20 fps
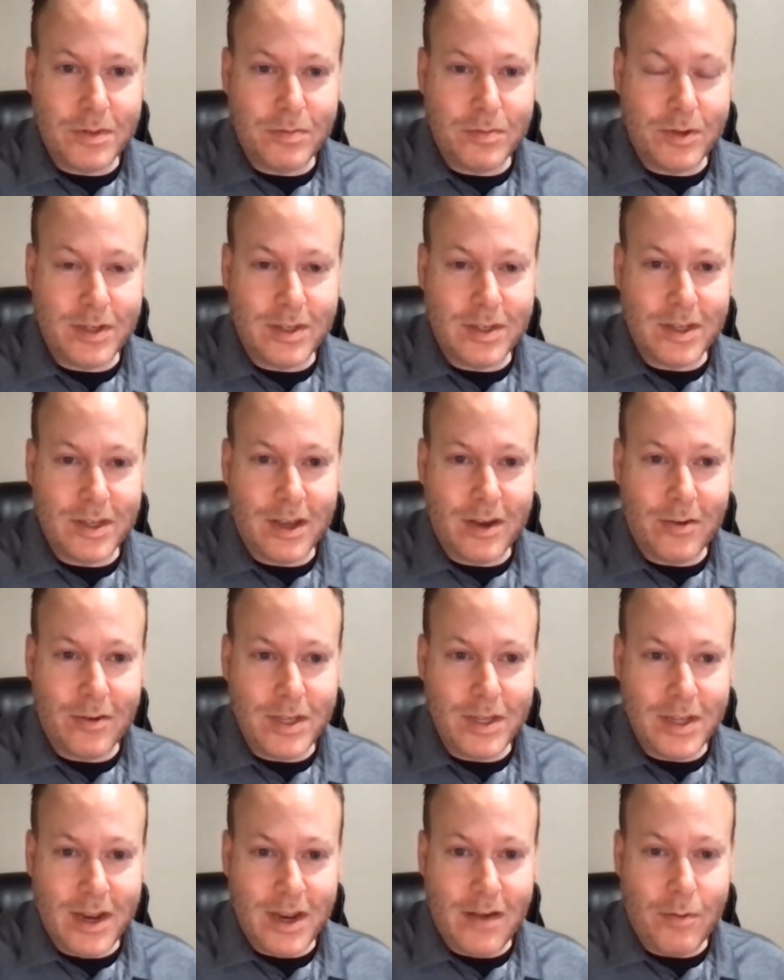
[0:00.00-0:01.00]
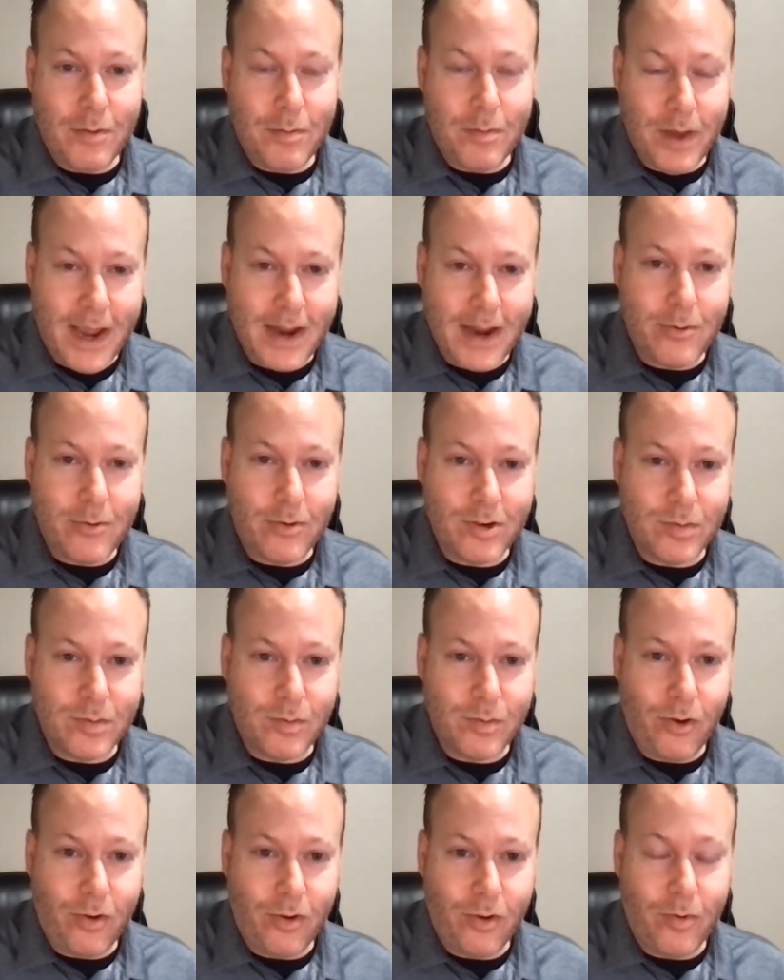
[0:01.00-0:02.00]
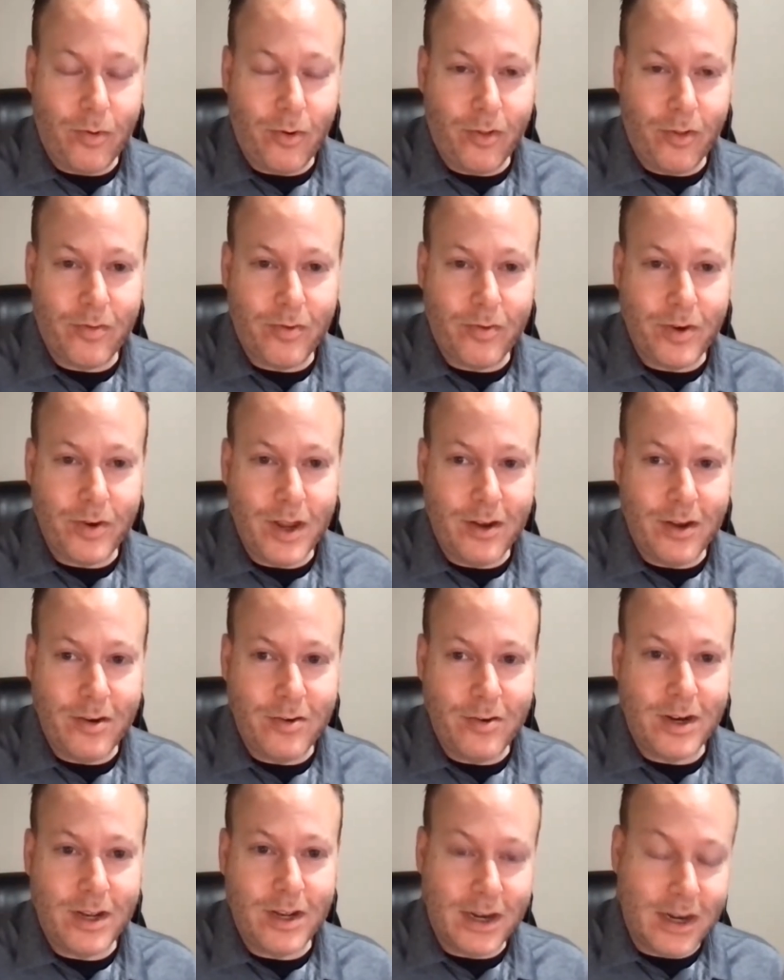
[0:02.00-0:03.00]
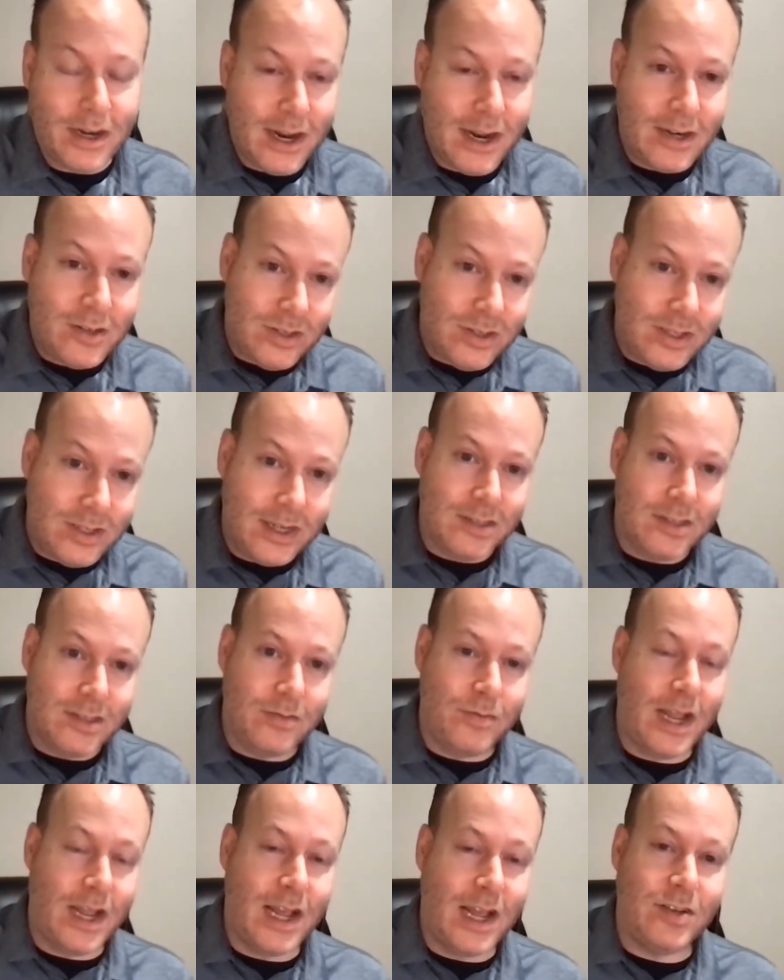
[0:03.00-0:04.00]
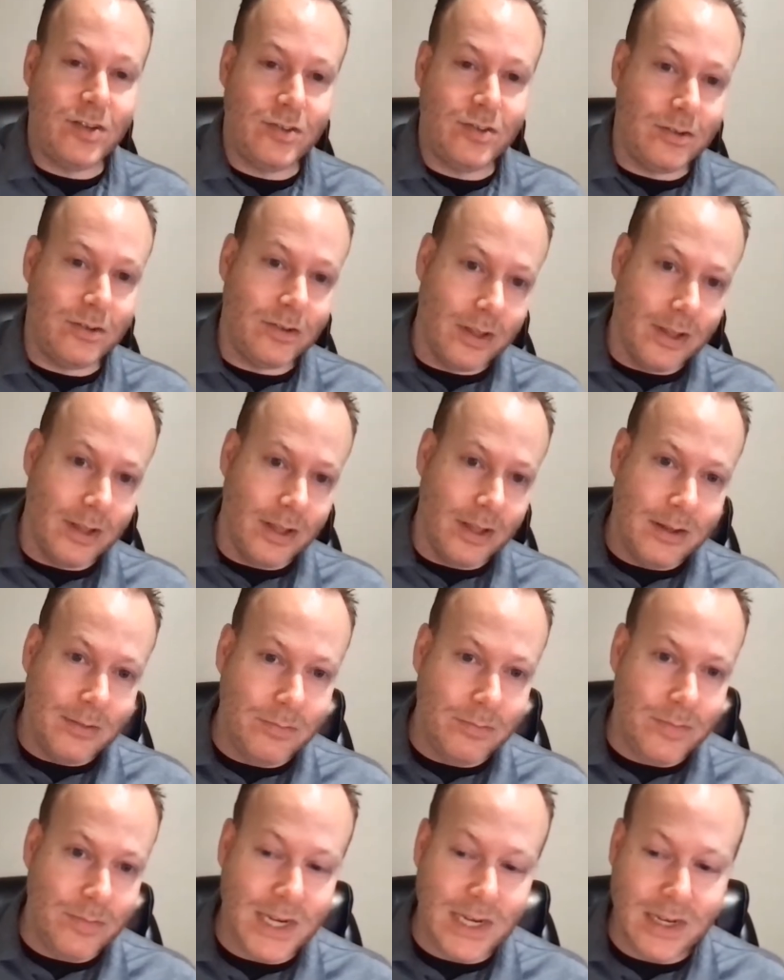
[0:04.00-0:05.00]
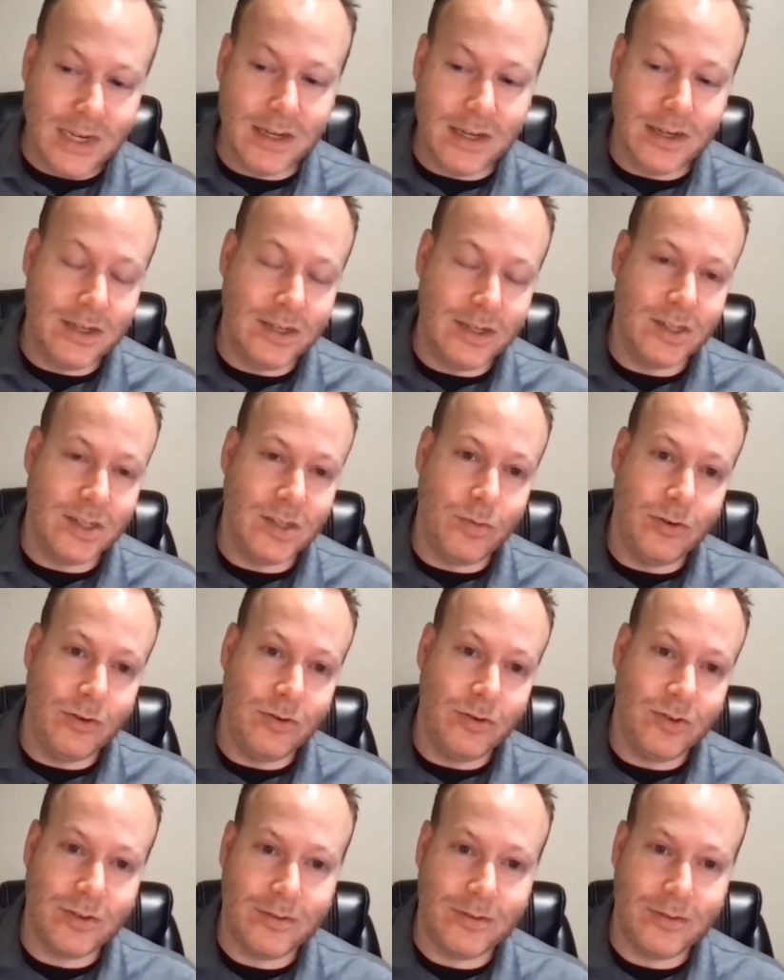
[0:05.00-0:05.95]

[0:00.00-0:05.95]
But uh, we did have a backwards bowler bowl 300, and it actually got some national media exposure.